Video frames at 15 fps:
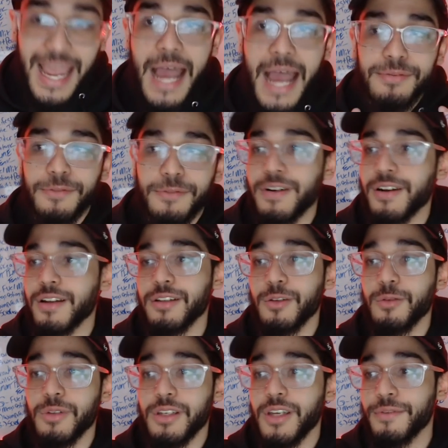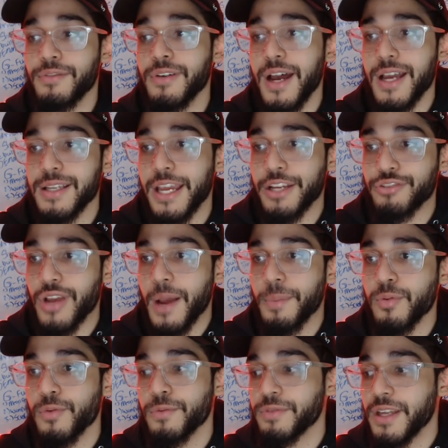Absolutely. If you guys like
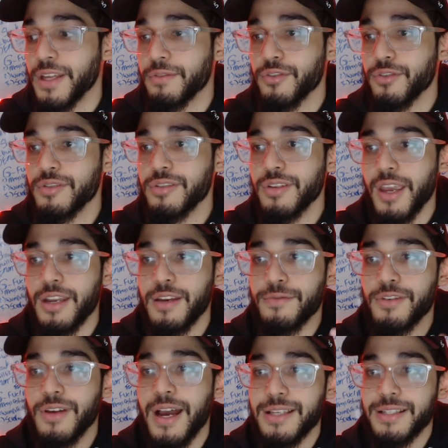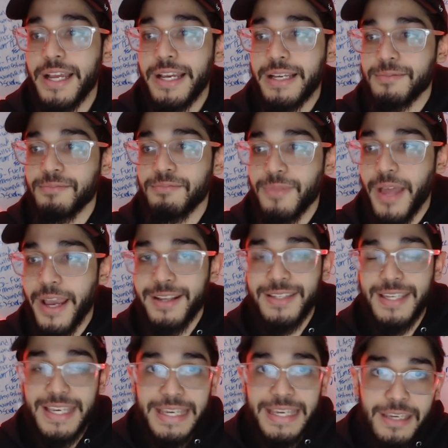tropical flavors and if you guys like like
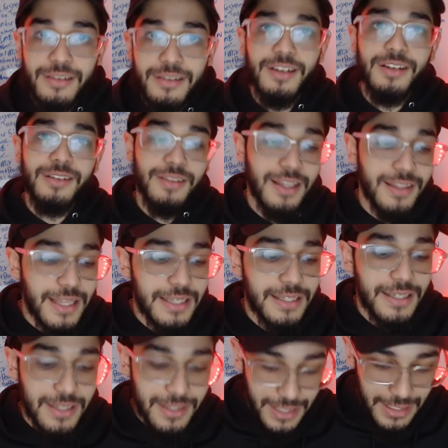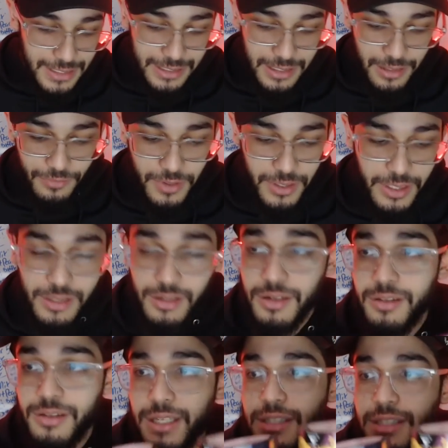tea, then this is this is a really
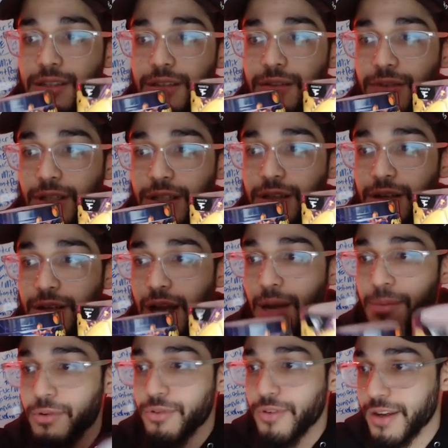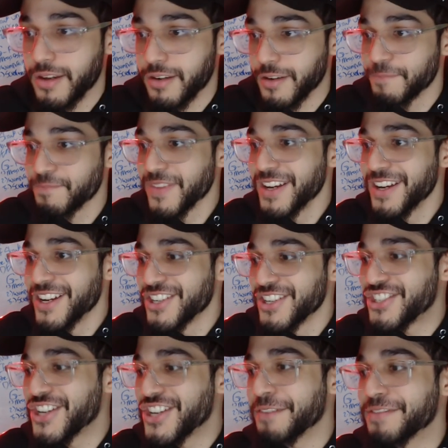good this is a really good combo right here.
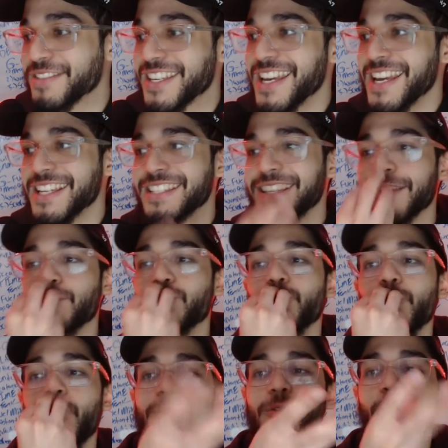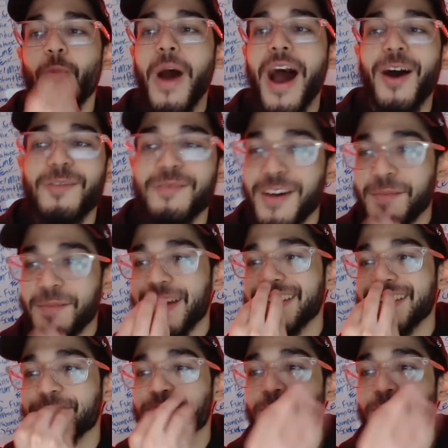Chef's kiss. Like, wow, amazing.